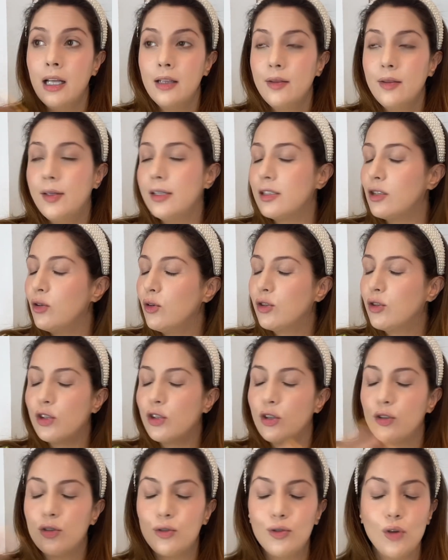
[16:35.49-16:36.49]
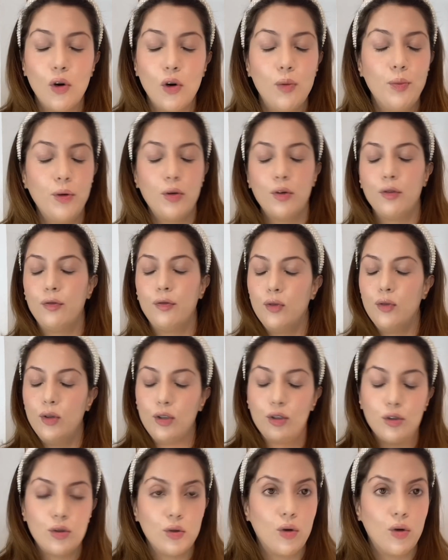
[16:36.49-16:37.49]
This looks so beautiful,
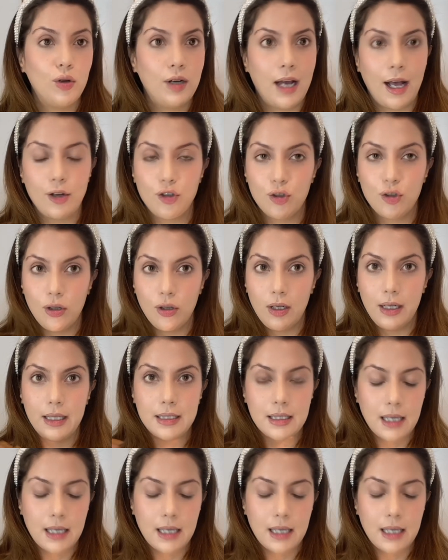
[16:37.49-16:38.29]
so natural.